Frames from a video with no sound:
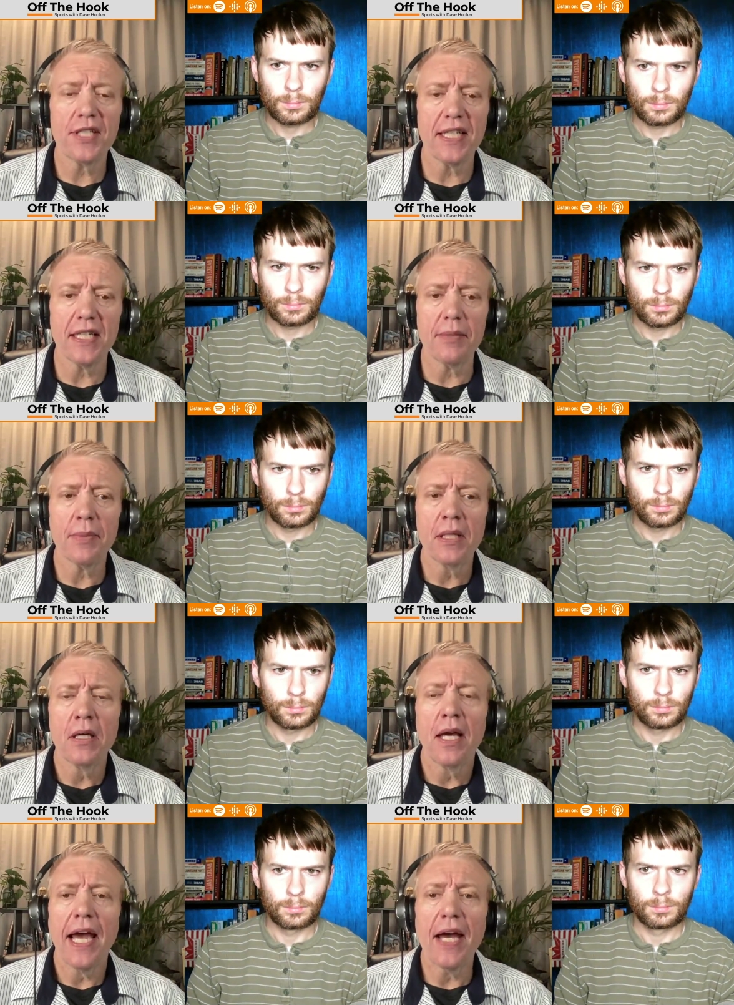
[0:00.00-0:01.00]
Speaker 1: team
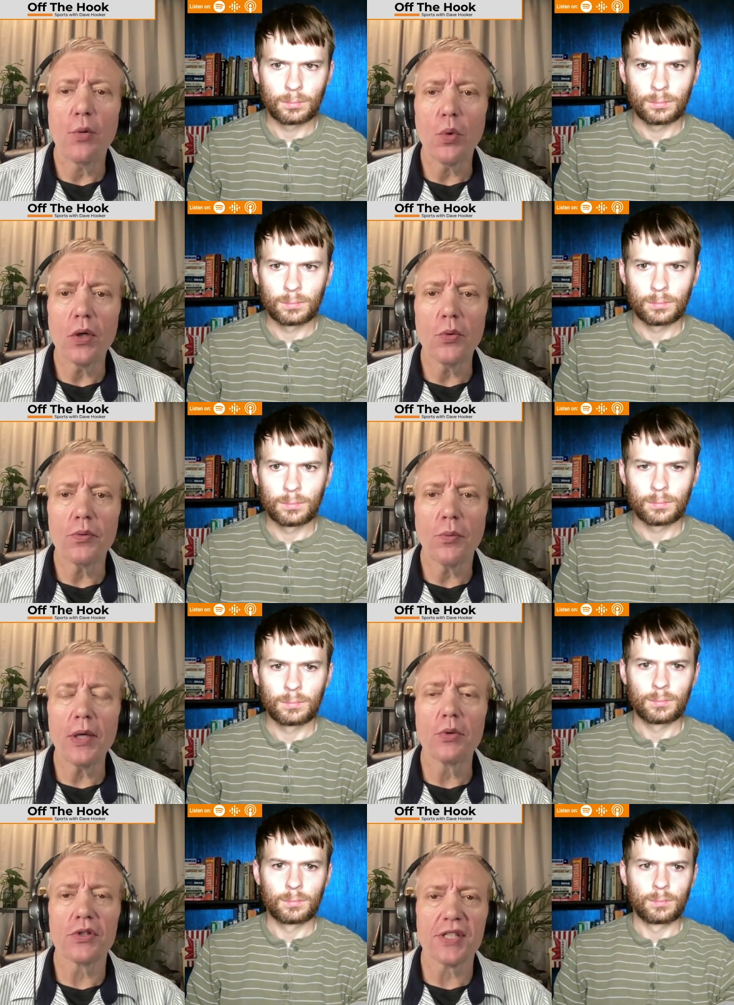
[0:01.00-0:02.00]
and we
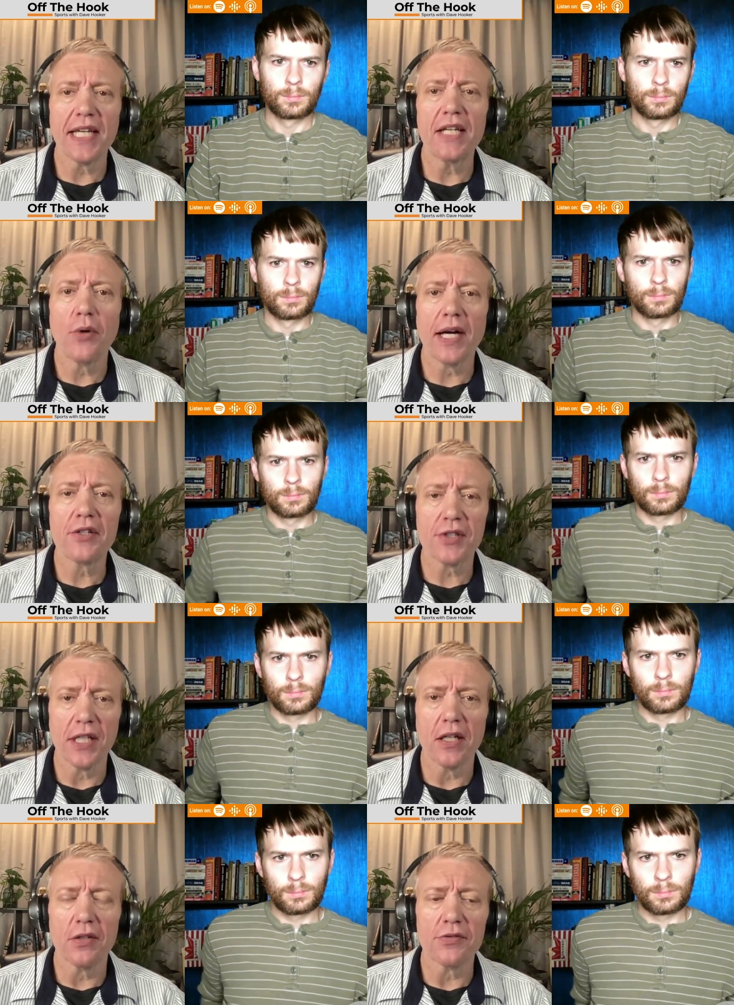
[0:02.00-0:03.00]
will say to
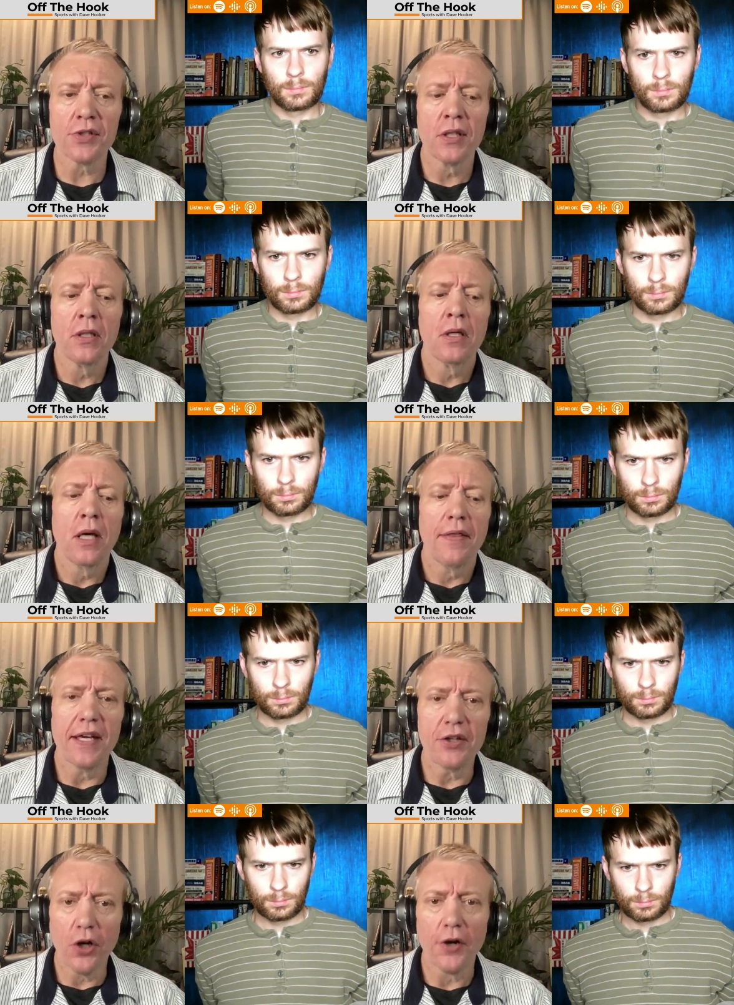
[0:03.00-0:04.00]
ourselves
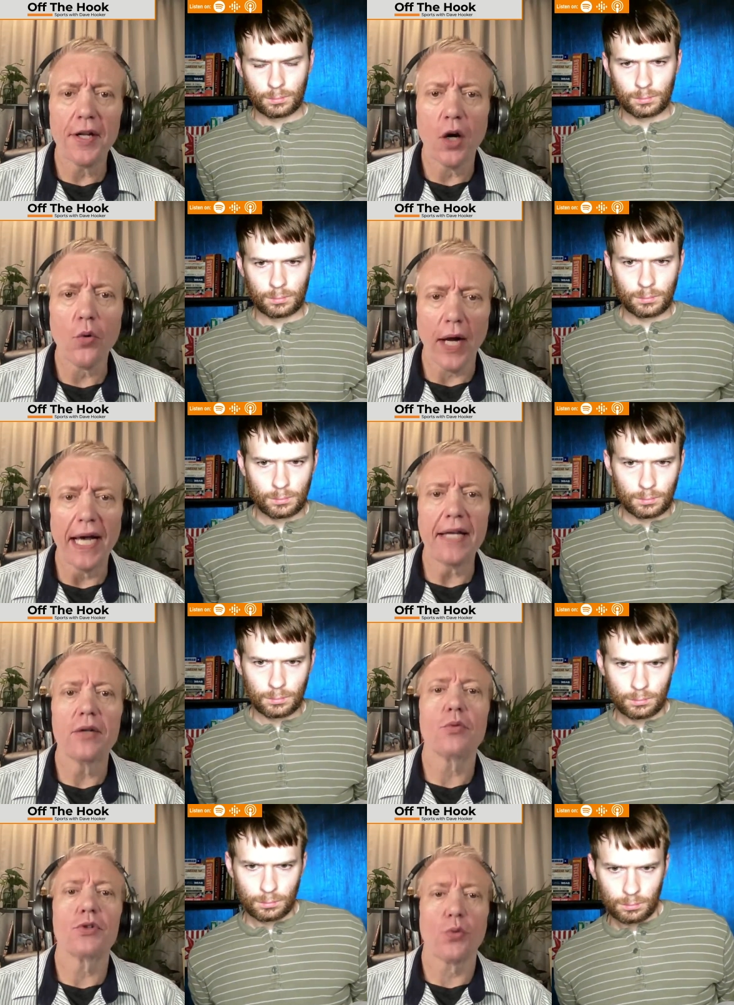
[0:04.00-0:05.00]
that Darnell Wright
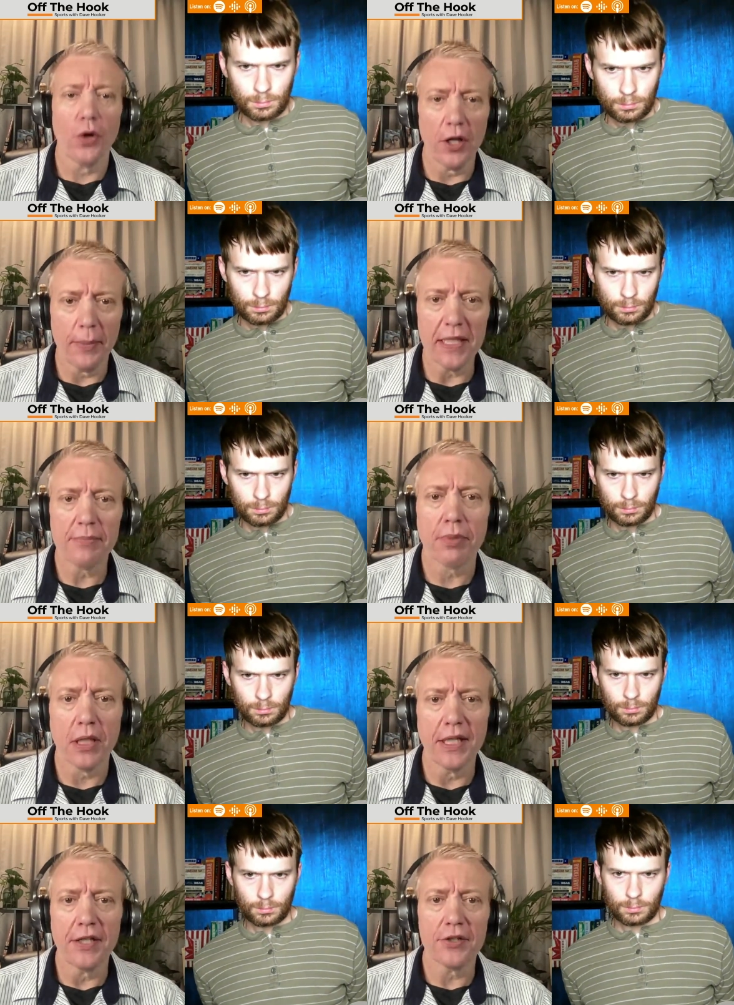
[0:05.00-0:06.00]
was one of the best
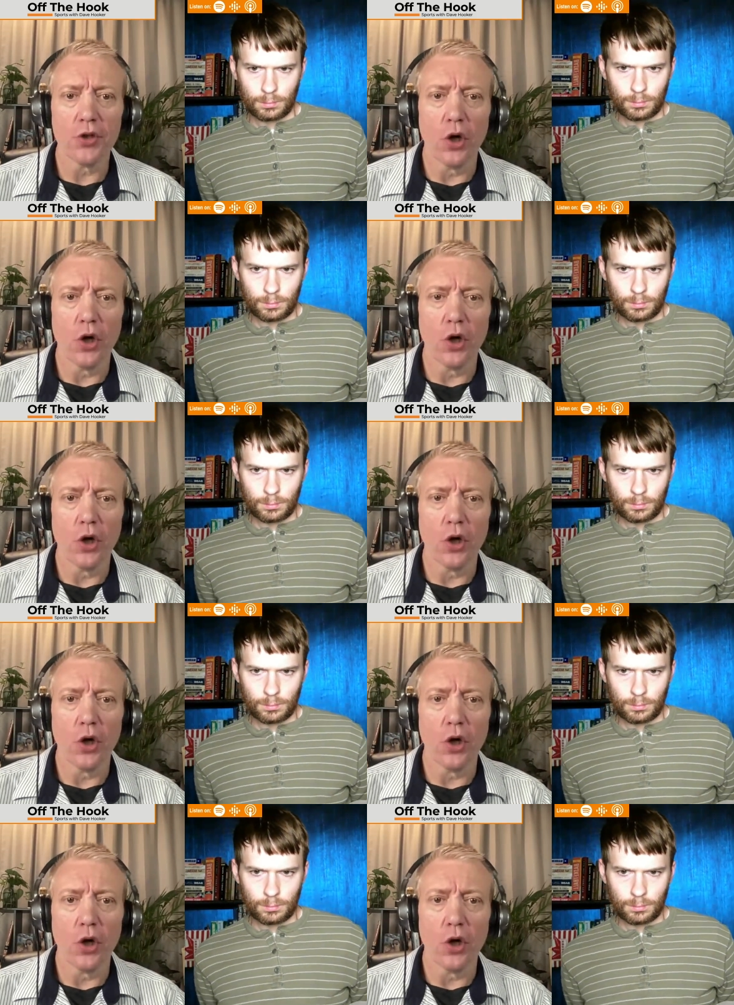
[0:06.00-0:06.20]
players